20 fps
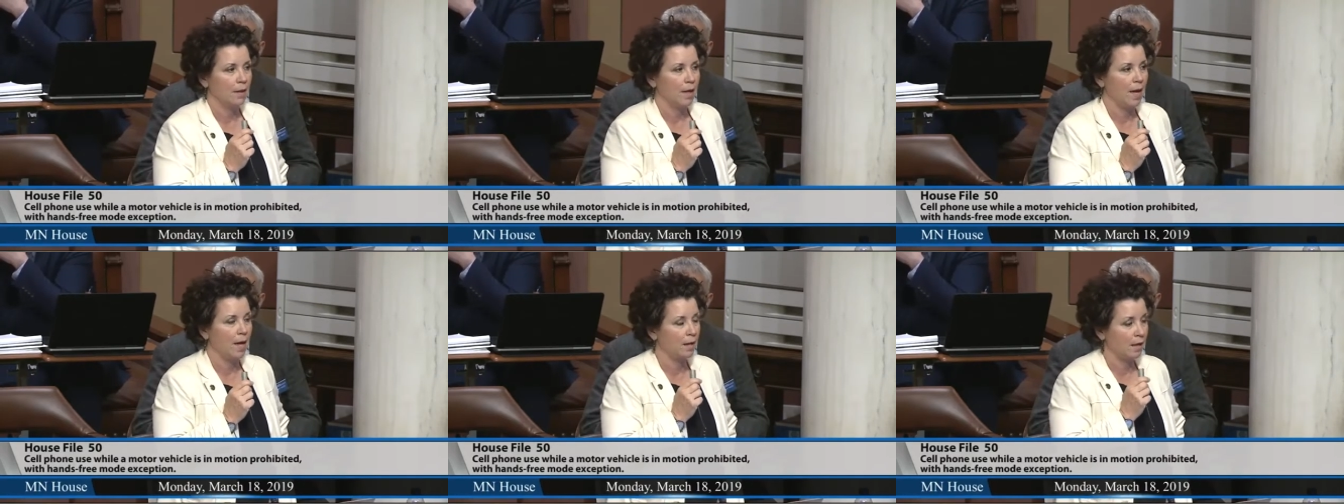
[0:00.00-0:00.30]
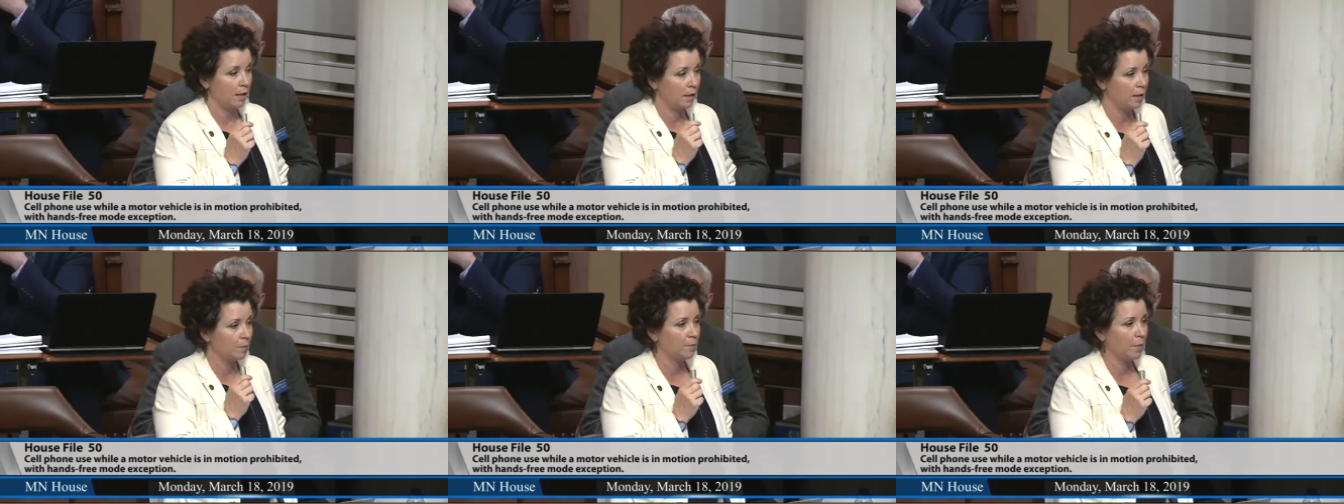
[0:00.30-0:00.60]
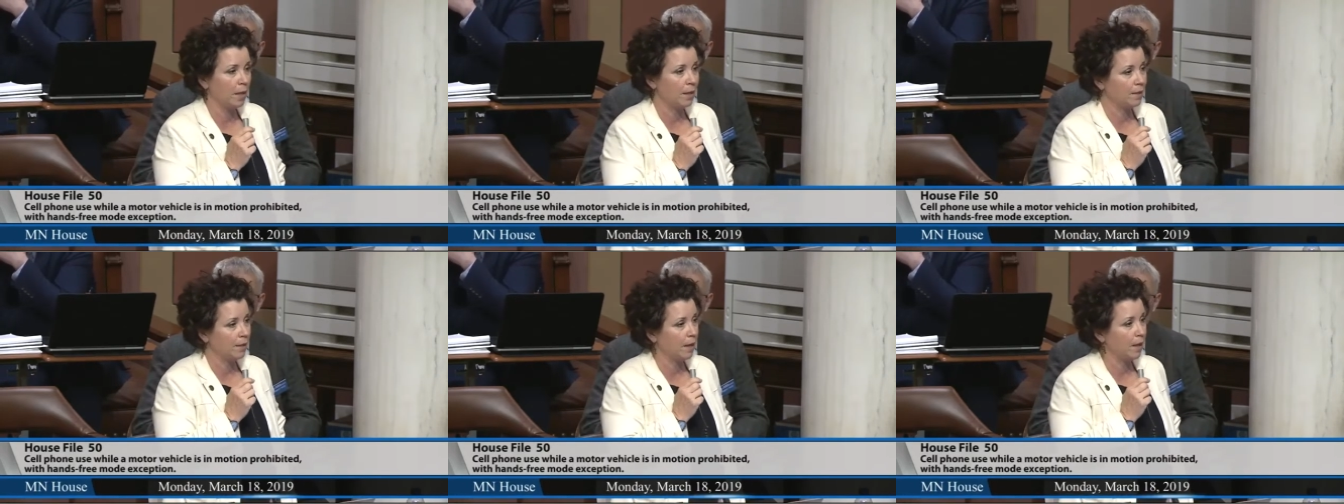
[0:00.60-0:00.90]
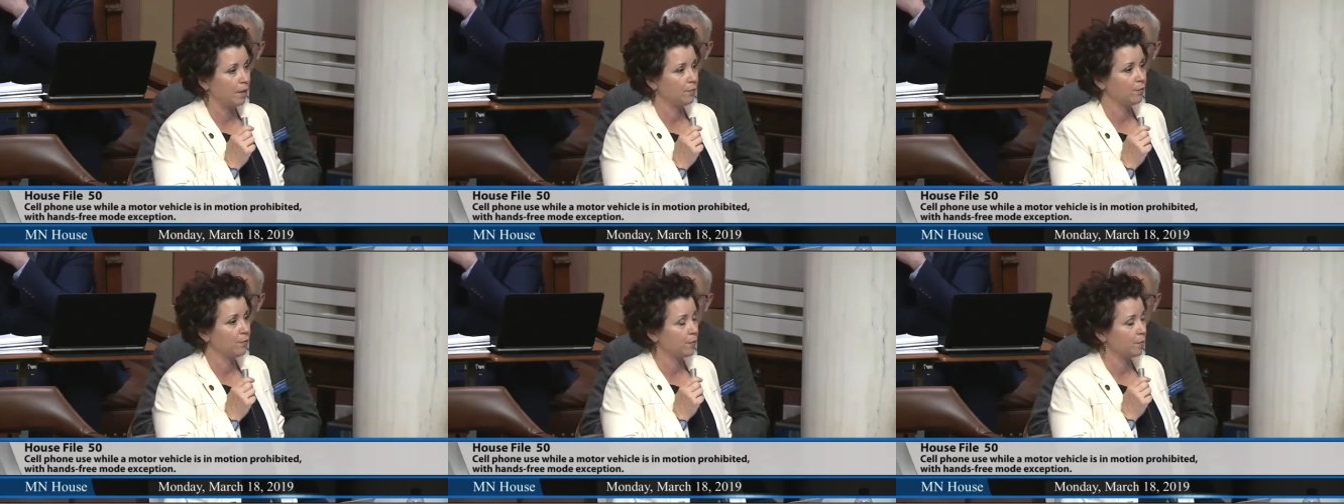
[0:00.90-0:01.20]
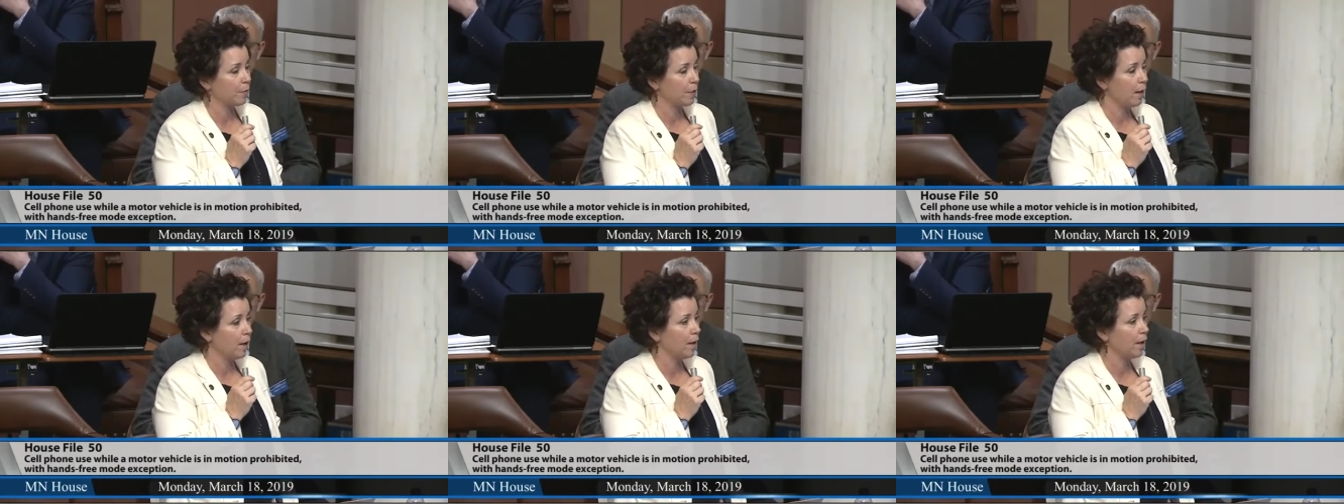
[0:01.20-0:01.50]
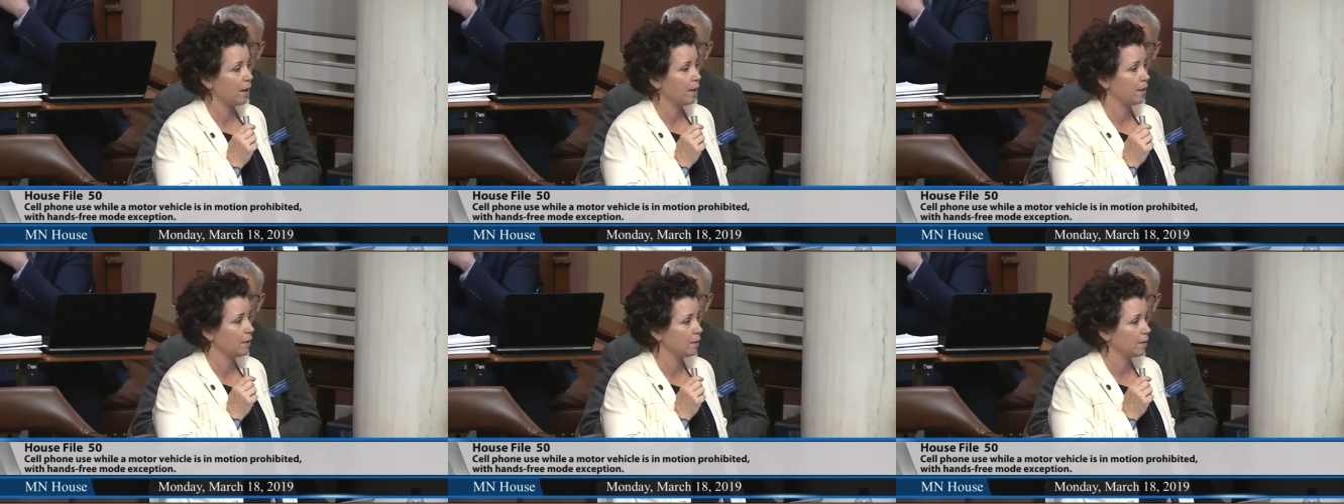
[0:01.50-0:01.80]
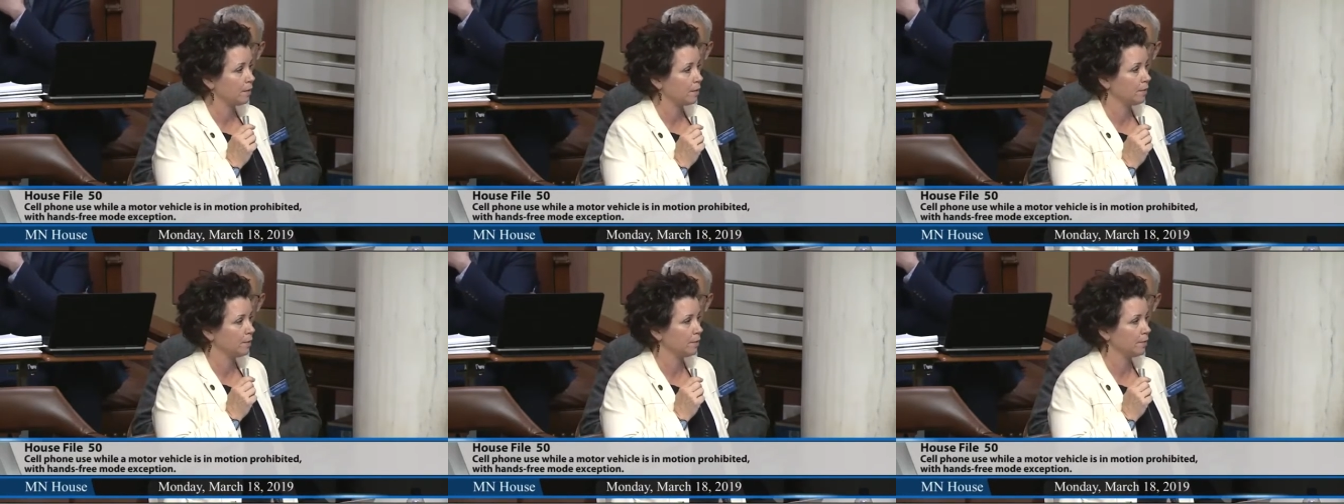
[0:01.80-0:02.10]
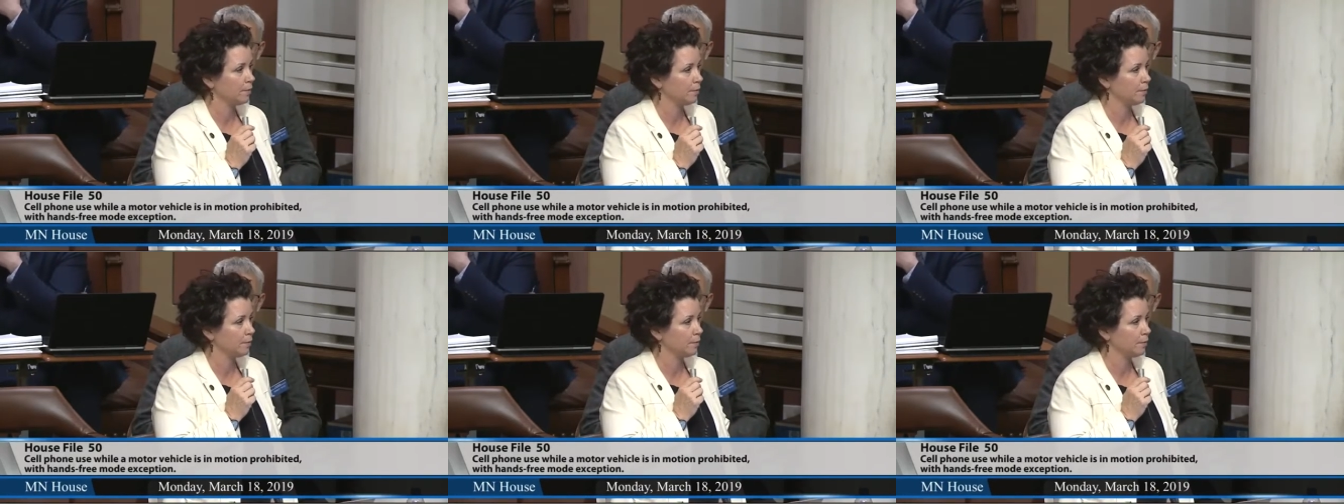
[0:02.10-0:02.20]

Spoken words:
and hit my dad from behind,